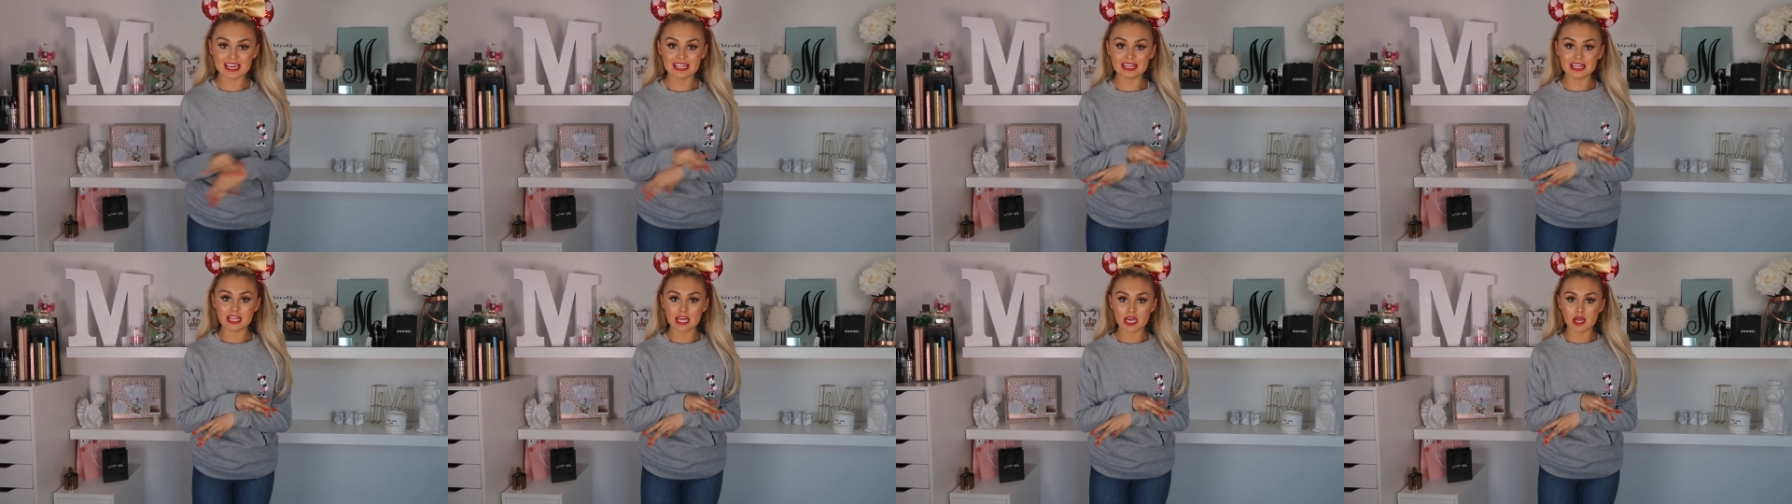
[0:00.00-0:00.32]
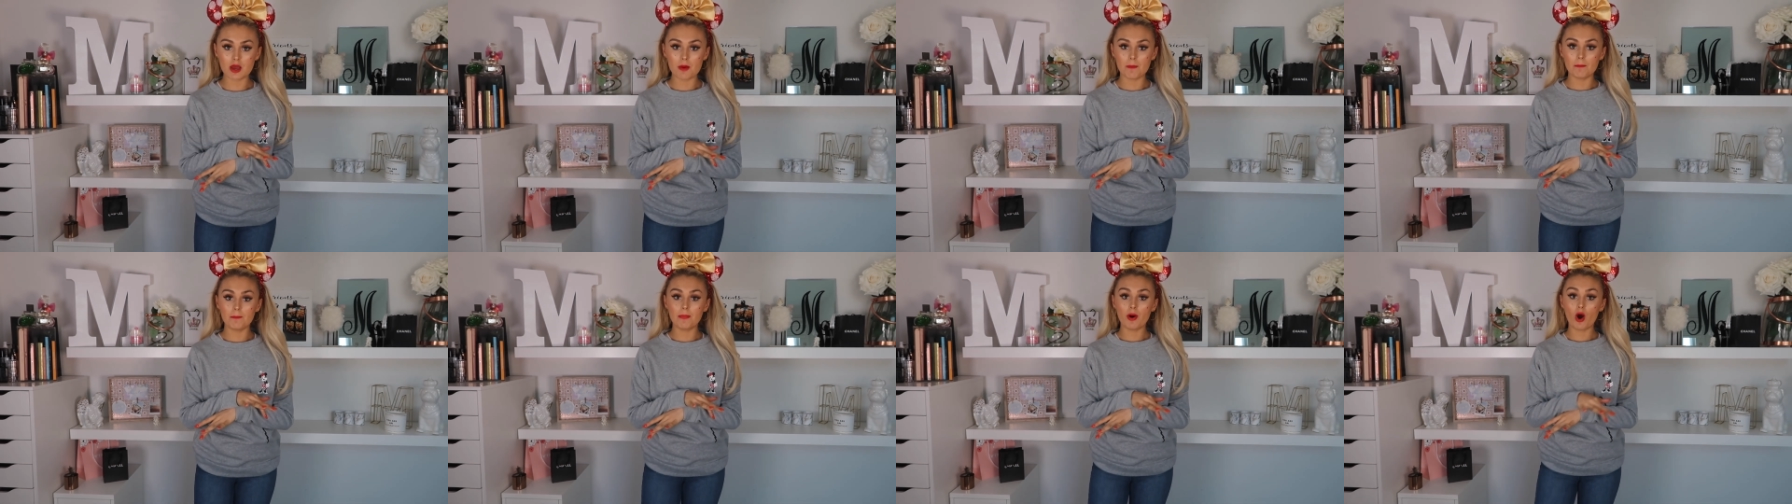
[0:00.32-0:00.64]
in
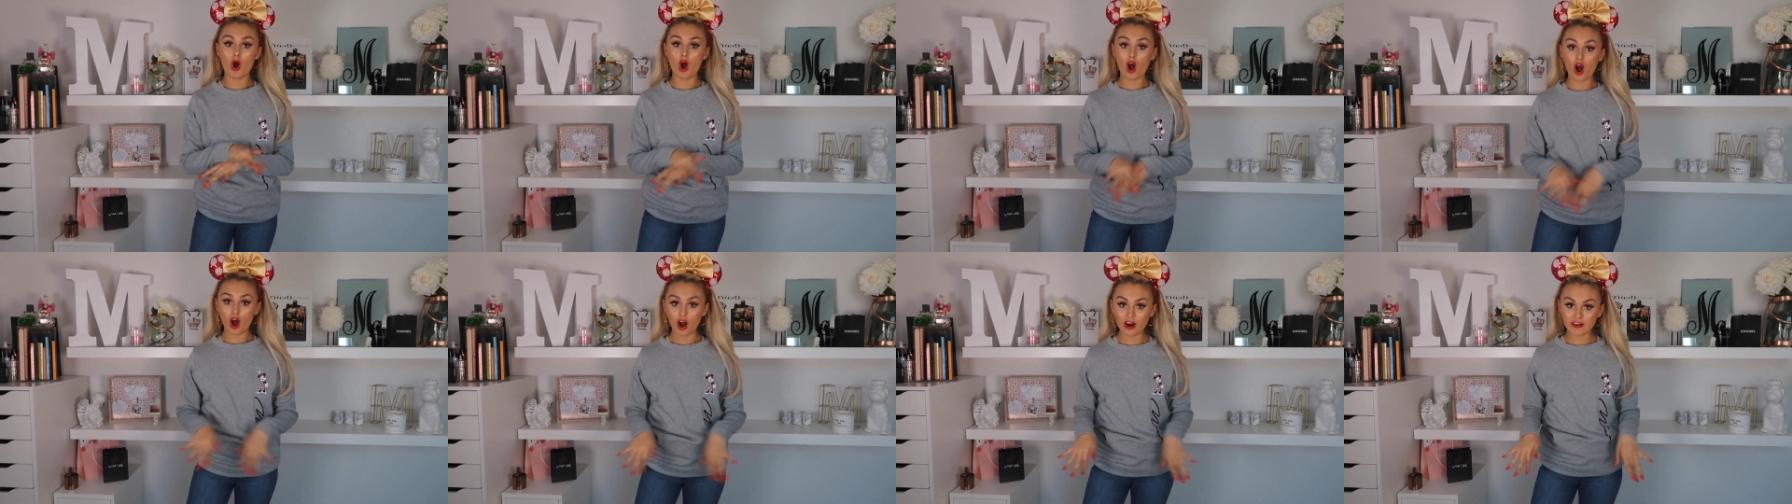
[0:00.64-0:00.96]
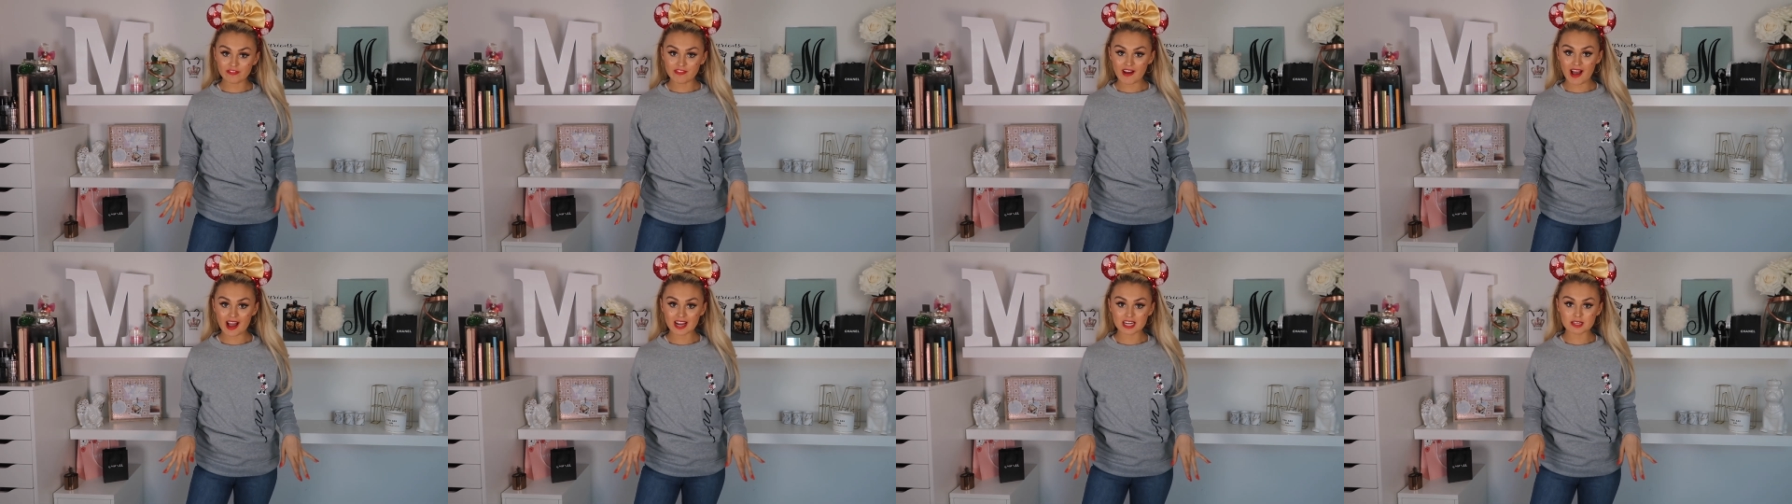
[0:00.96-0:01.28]
the
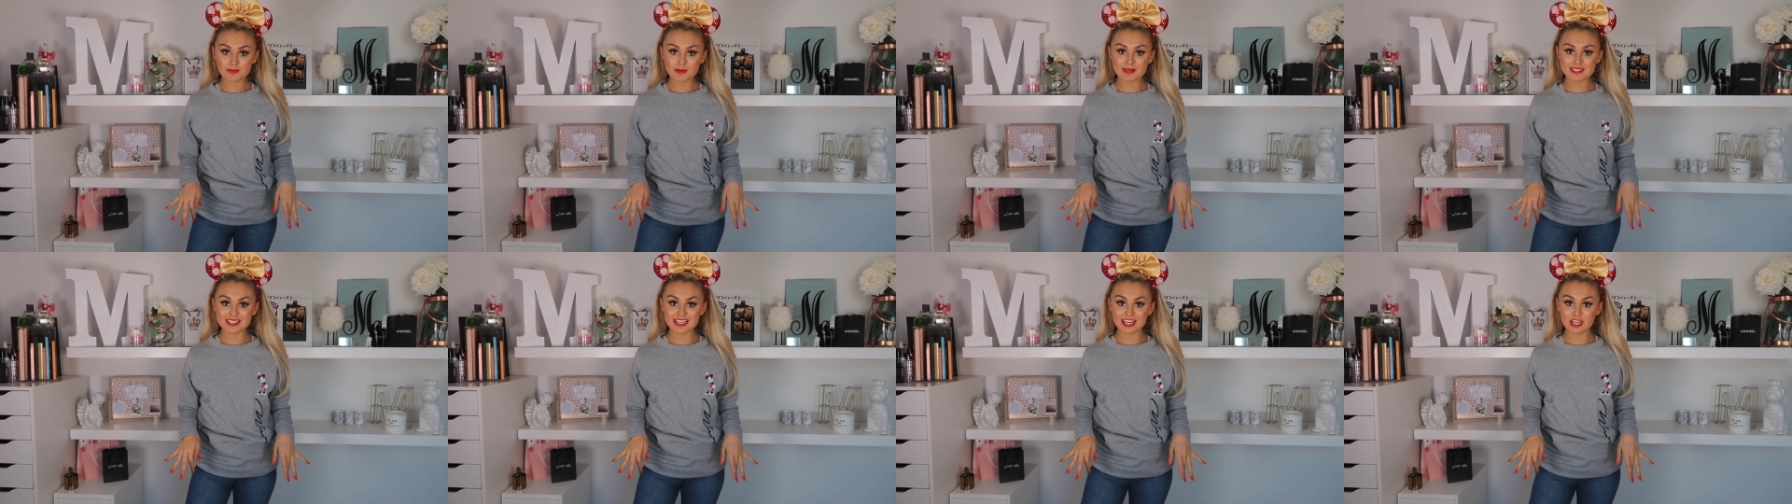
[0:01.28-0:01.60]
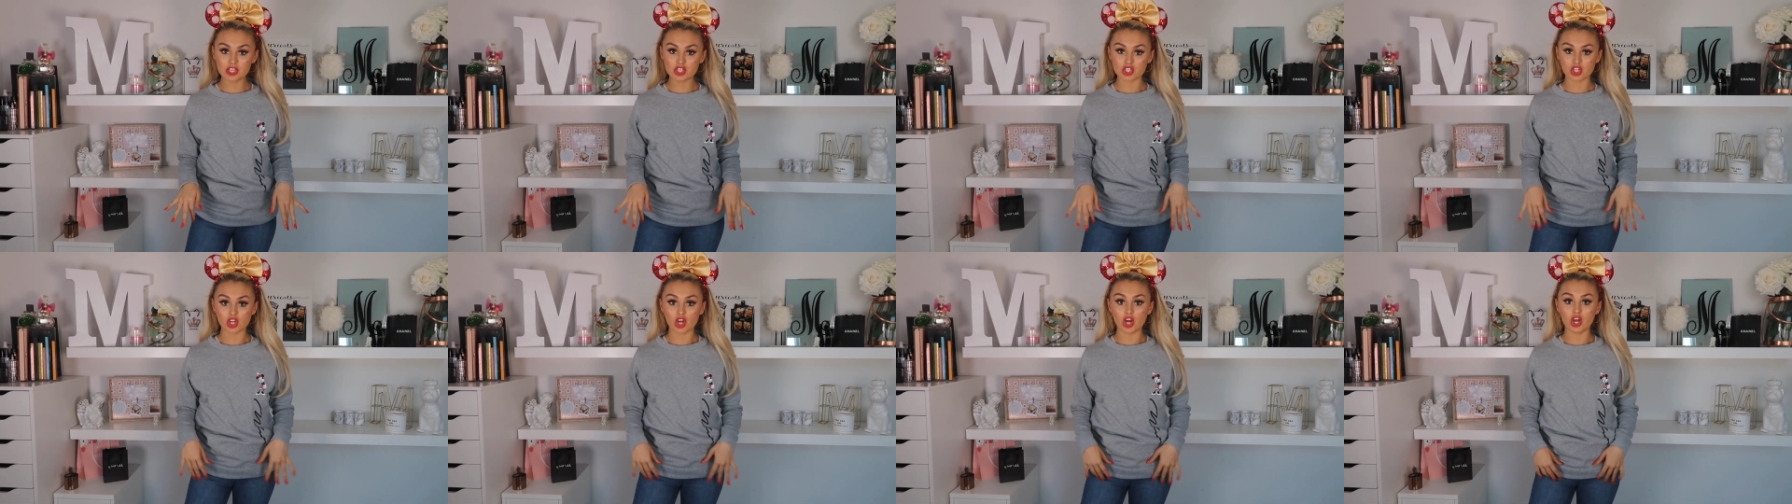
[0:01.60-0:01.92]
perfect
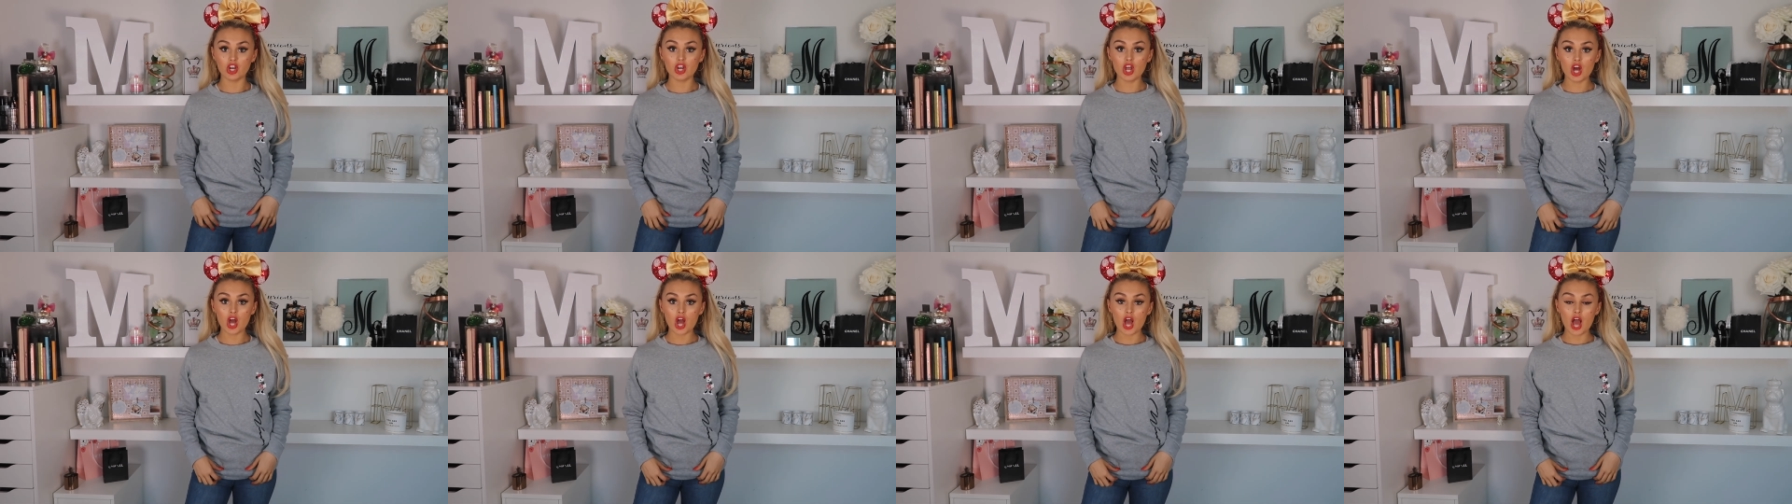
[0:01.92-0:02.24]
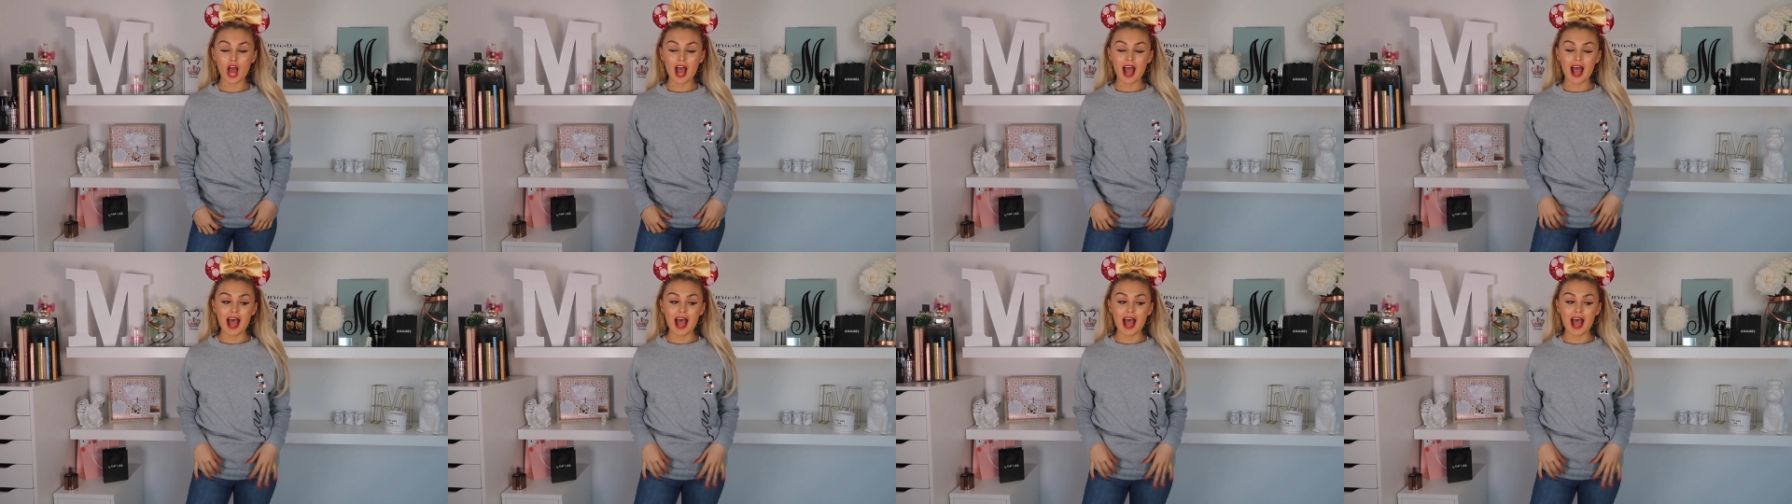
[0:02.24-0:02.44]
position